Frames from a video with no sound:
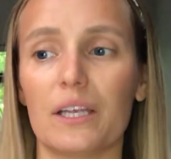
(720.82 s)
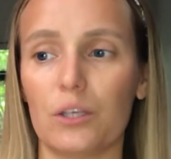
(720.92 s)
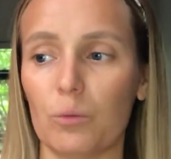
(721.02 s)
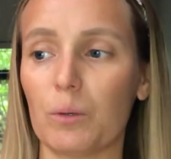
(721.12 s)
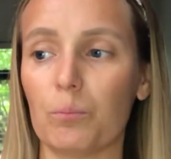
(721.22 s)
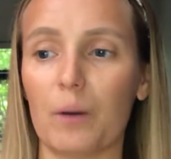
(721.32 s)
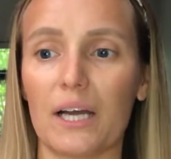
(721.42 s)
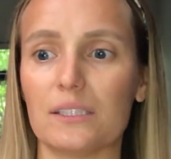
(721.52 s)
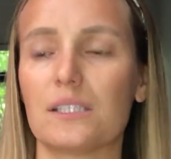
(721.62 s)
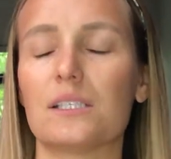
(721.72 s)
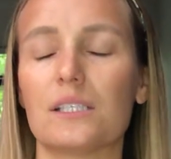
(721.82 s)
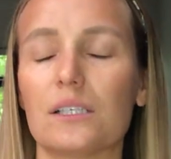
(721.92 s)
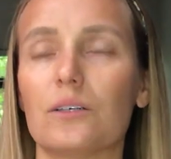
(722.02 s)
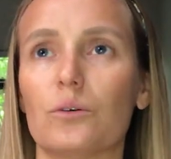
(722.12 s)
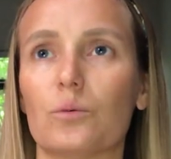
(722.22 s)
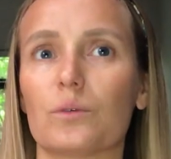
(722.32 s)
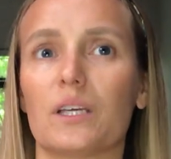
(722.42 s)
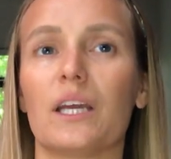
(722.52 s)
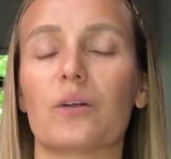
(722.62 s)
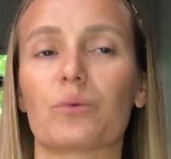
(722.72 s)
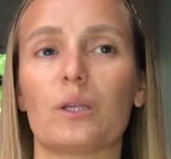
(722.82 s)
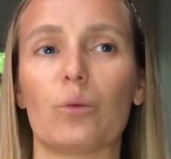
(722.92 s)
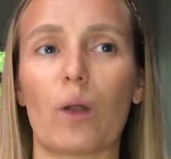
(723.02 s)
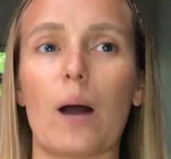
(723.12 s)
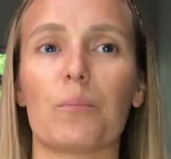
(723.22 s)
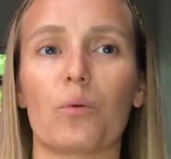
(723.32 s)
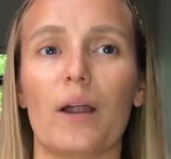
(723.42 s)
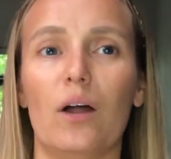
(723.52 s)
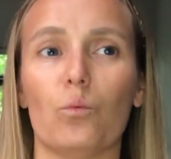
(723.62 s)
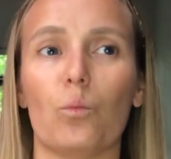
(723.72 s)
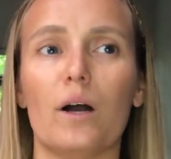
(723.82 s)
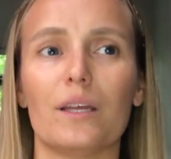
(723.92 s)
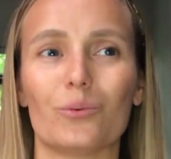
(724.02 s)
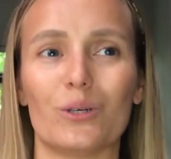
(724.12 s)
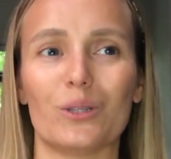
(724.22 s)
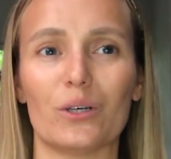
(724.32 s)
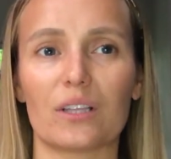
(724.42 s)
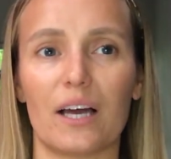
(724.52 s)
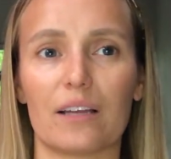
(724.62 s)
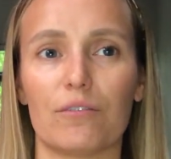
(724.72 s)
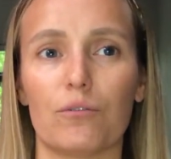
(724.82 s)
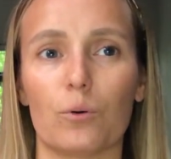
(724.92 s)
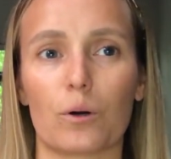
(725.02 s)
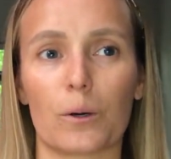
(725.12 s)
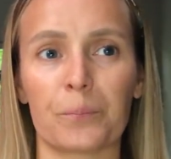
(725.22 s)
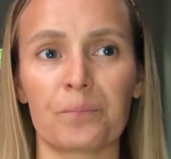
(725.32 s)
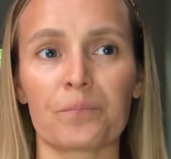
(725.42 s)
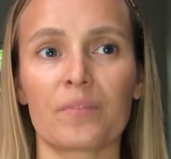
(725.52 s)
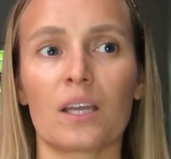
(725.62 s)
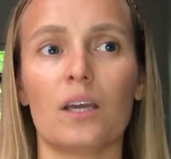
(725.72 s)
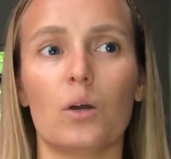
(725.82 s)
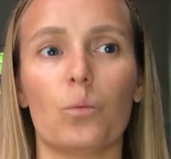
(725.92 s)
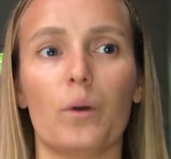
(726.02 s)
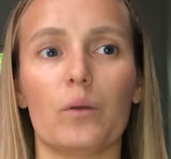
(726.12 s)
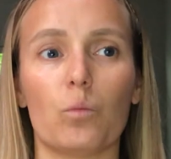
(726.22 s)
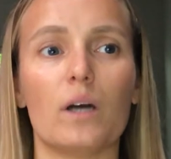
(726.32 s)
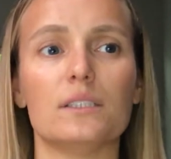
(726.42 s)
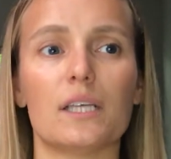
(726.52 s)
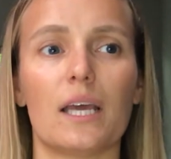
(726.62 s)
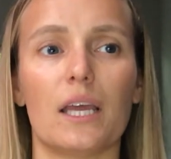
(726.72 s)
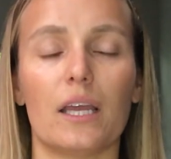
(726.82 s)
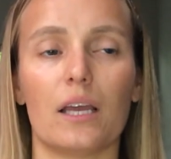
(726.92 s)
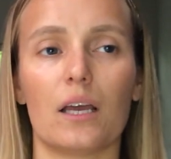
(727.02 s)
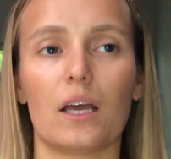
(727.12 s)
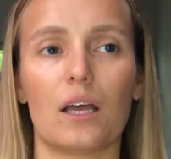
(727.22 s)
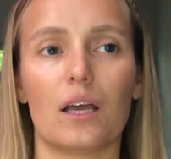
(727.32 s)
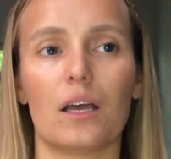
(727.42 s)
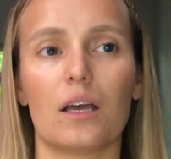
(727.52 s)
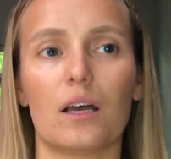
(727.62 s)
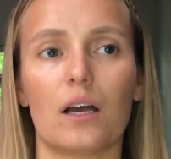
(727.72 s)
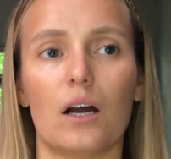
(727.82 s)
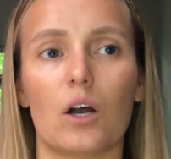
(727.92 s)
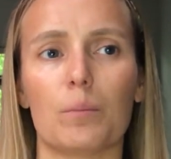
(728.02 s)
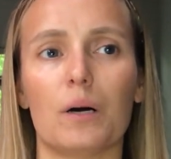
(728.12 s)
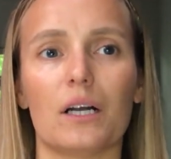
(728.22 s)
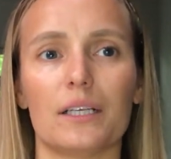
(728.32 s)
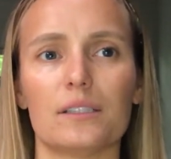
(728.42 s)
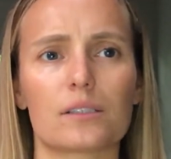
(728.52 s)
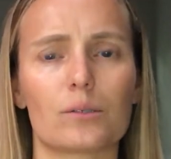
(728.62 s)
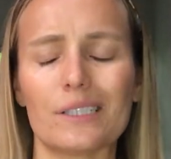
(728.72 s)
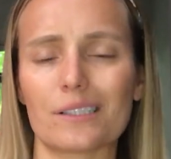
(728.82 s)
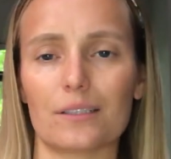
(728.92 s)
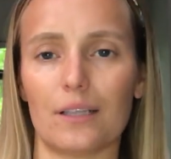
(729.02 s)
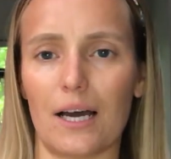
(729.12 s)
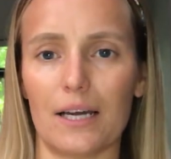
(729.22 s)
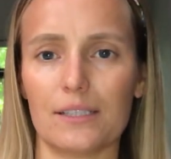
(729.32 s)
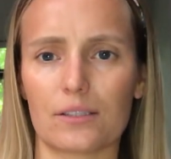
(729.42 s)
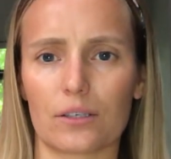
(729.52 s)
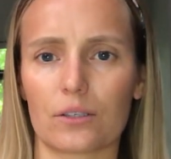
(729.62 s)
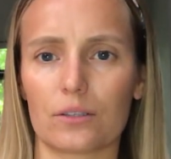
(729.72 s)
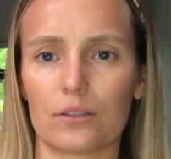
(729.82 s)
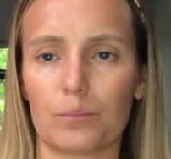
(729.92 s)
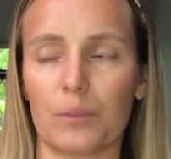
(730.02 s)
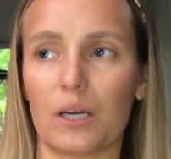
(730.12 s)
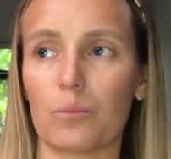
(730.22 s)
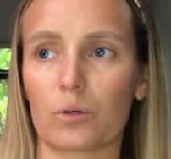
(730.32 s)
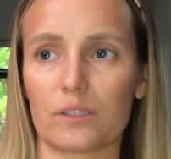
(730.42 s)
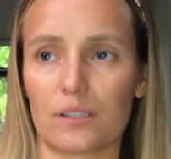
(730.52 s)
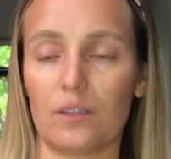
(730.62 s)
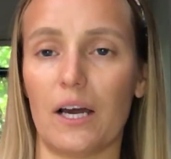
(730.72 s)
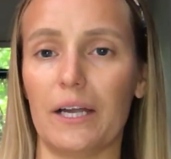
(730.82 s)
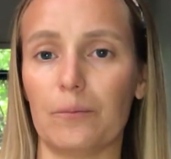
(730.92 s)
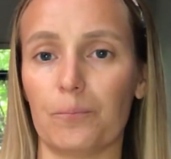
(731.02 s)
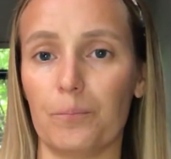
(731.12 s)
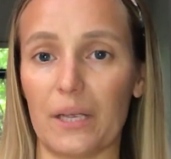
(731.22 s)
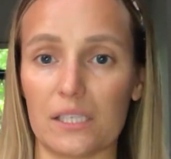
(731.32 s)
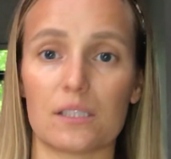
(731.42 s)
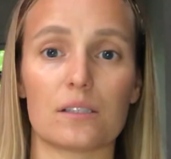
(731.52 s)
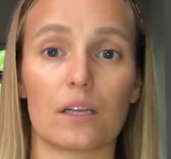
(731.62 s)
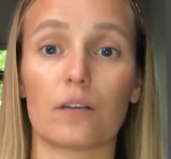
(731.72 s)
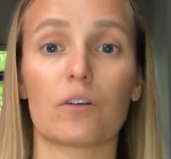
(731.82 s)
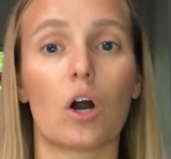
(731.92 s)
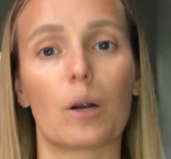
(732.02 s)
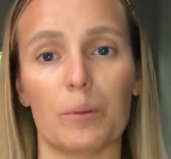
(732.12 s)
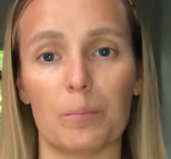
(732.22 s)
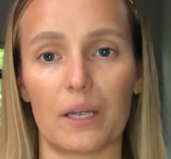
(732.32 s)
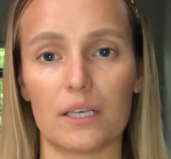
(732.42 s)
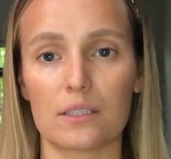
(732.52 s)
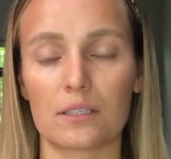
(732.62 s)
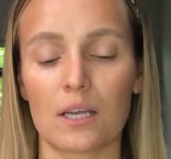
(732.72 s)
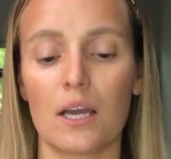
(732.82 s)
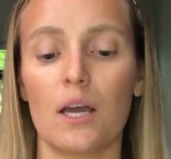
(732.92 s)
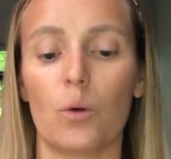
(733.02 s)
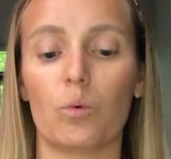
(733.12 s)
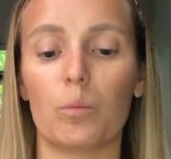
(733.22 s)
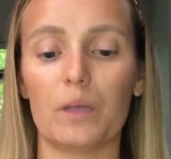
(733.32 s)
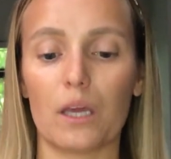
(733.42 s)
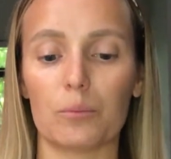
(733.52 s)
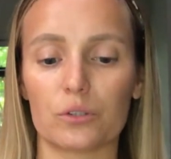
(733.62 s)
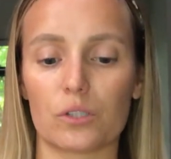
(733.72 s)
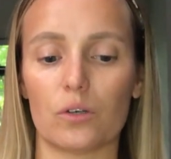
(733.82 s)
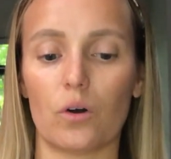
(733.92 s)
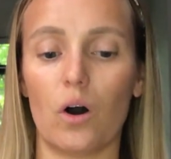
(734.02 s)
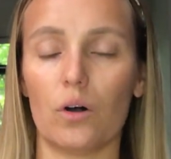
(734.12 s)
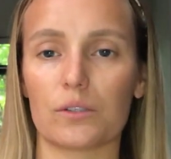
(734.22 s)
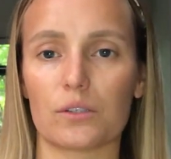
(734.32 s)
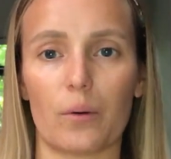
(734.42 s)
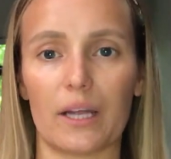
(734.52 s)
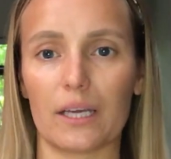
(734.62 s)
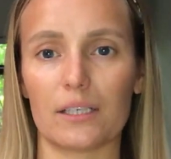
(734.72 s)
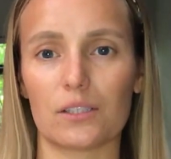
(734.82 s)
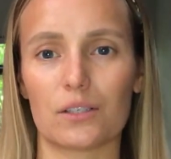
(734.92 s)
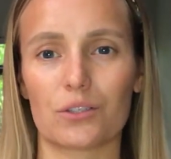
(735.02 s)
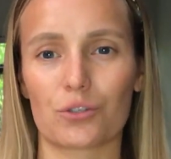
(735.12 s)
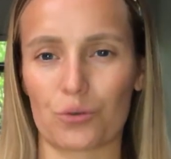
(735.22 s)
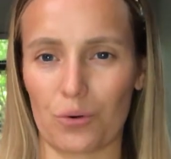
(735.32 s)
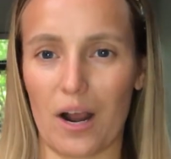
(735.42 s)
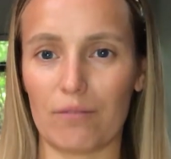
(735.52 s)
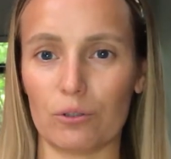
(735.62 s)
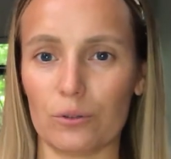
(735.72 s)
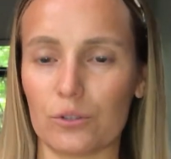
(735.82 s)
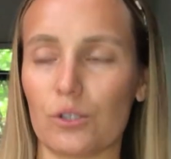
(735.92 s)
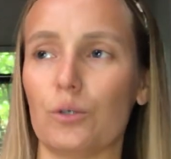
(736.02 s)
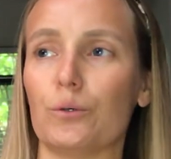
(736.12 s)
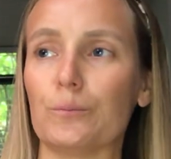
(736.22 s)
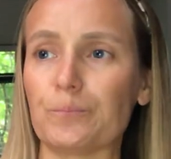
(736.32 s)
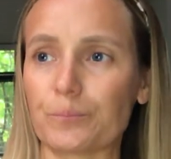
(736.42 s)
human mind still can't really wrap around what it will look like for when one day our bodies crystallize or become crystalline based instead of carbon based. We'll be able to also, I guess, travel to